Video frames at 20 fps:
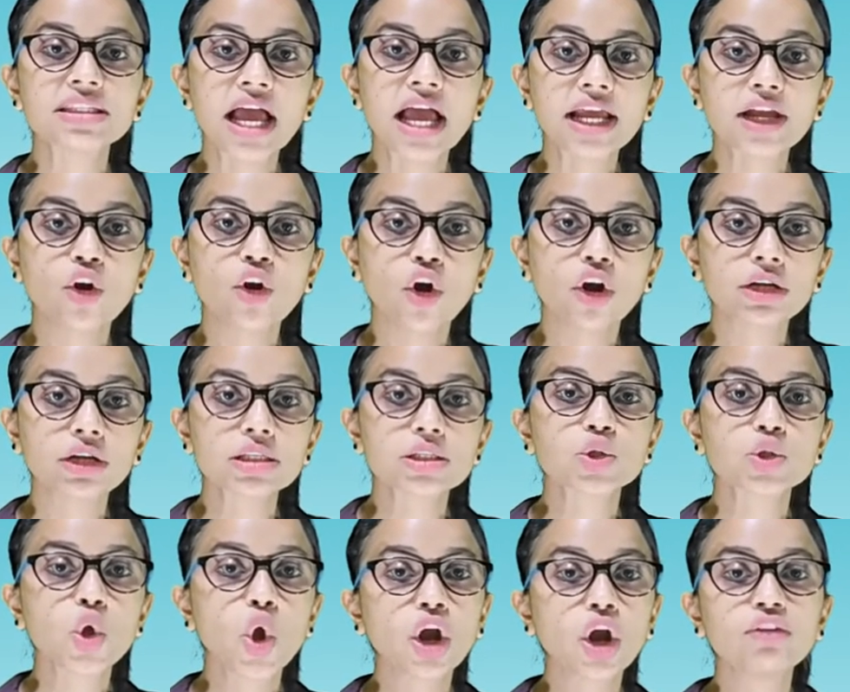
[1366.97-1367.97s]
zygote
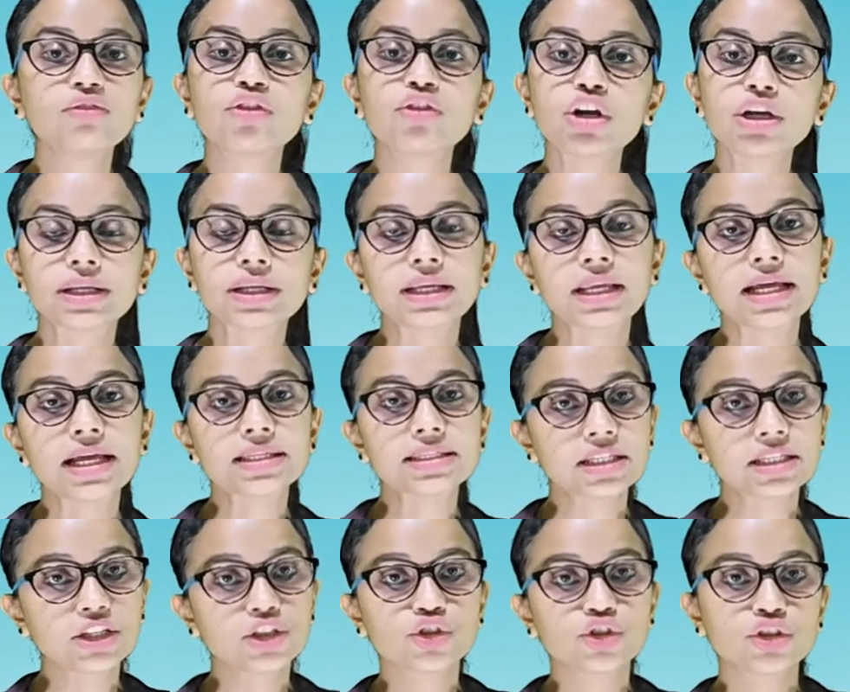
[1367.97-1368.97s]
is called
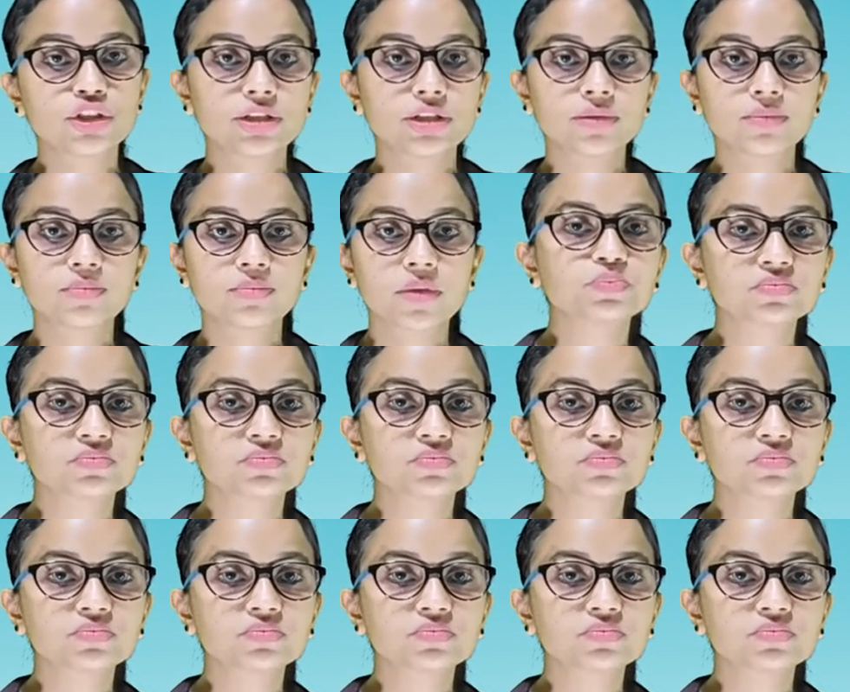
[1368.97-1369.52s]
fertilization.